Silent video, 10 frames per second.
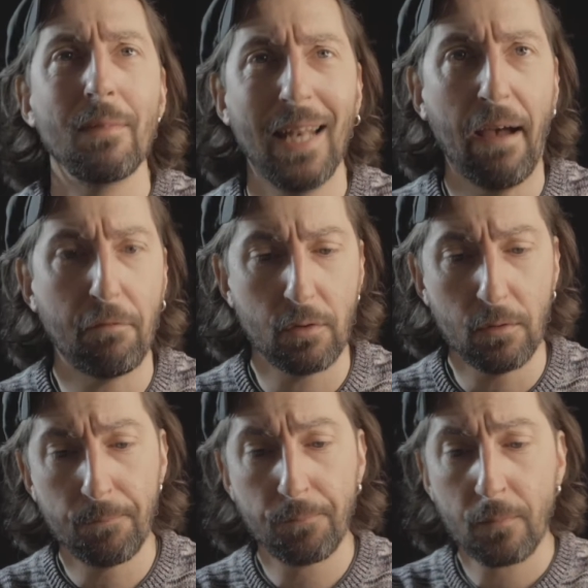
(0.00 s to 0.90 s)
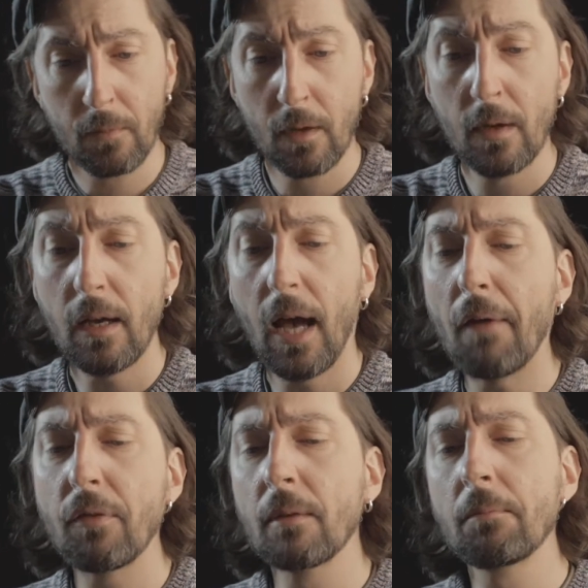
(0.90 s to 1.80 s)
Laughter.
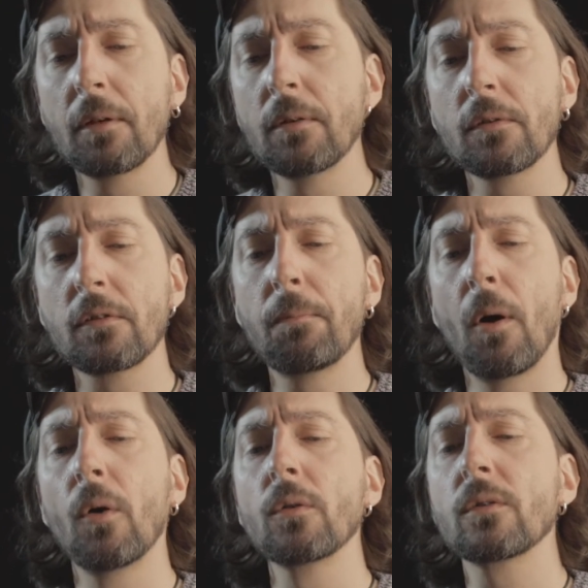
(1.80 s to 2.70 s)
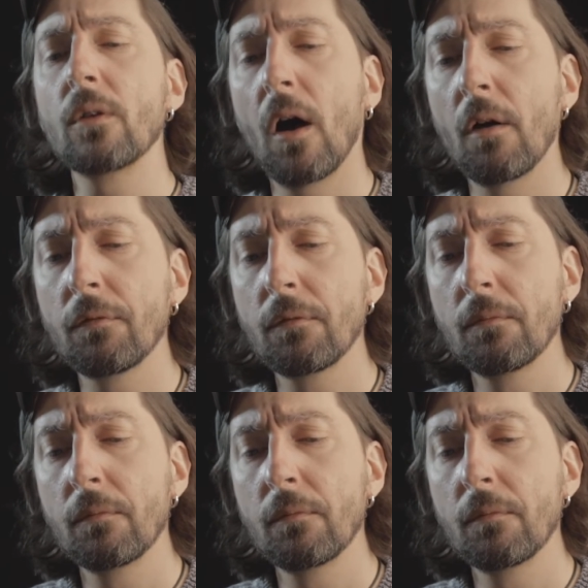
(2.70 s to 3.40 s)
"Having been disposed of,